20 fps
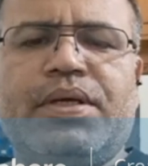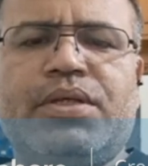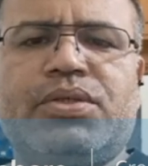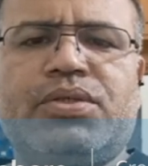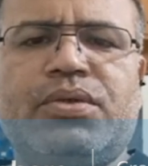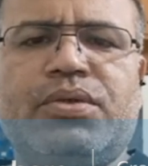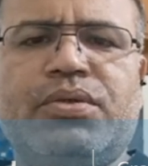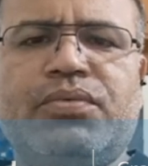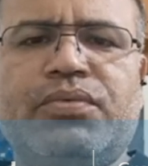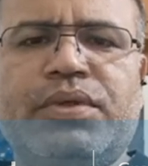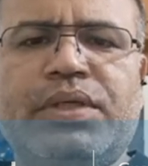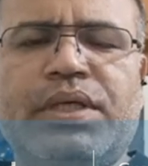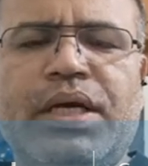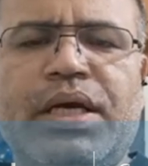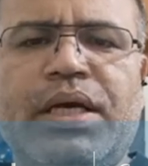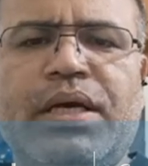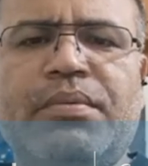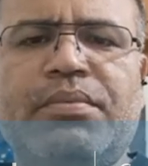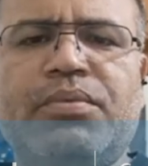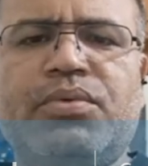So we
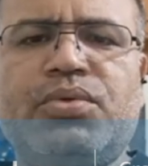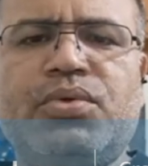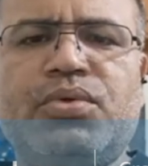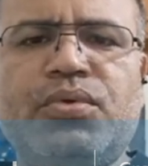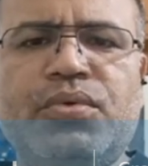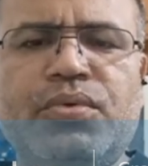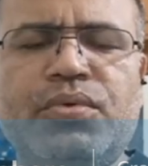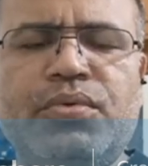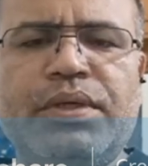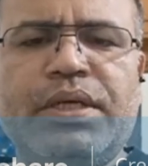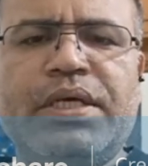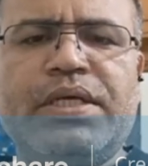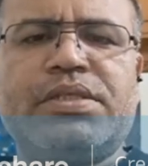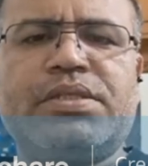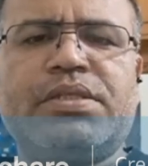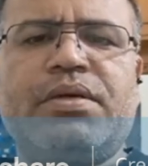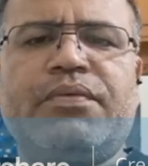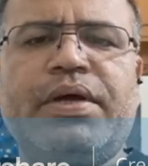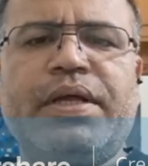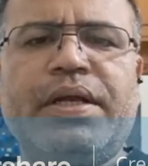have two
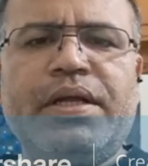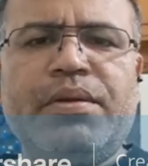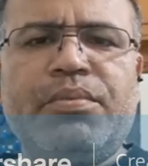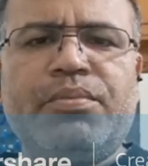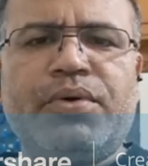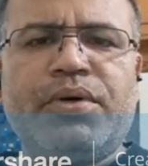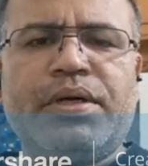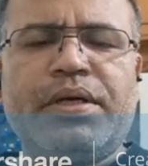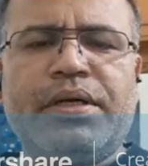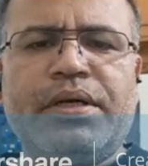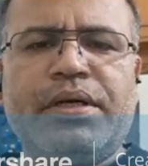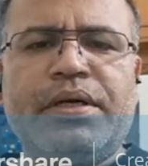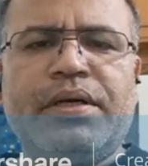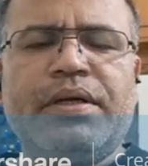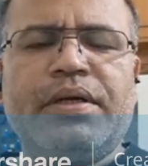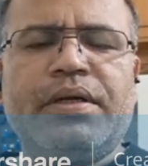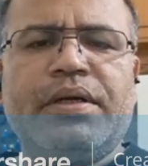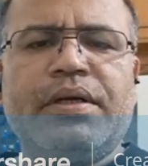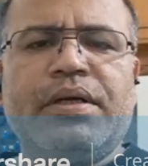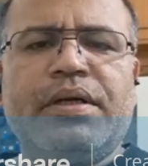national very important
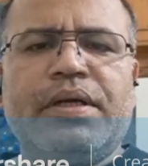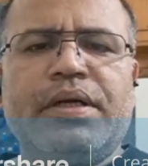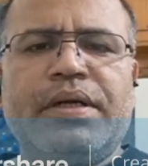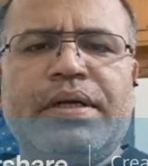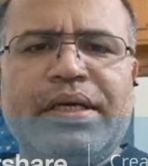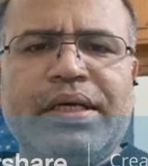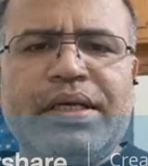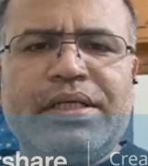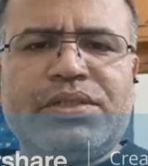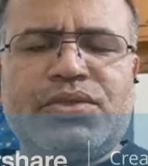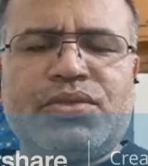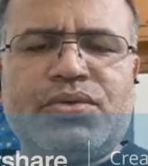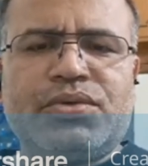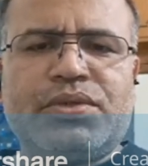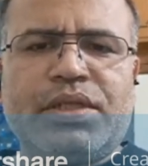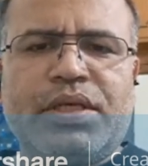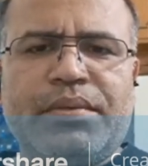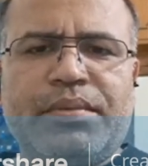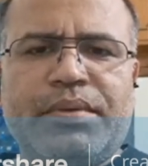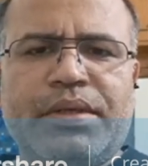days to
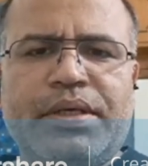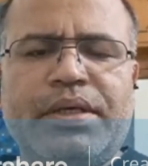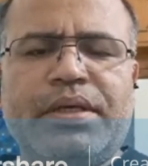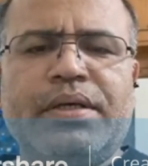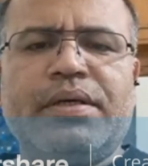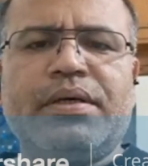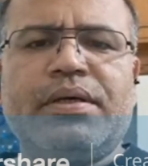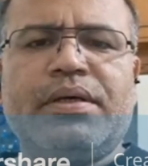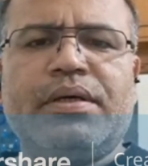celebrate